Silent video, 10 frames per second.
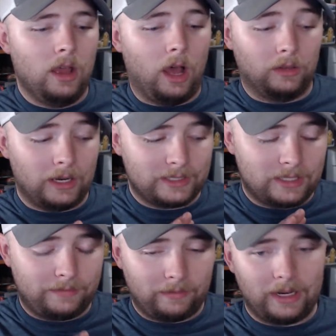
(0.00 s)
a lot of
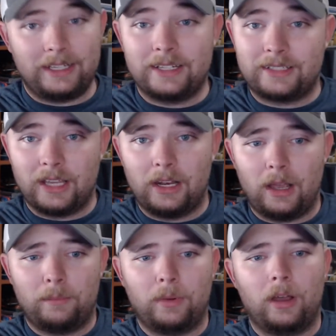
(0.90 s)
stuff I've got to get set
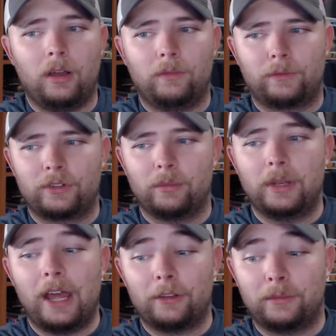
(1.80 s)
up for some
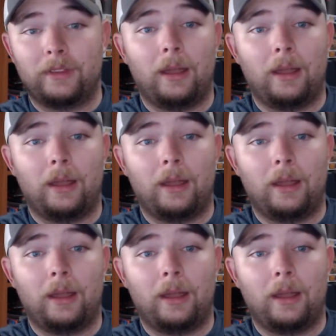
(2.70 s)
announcements.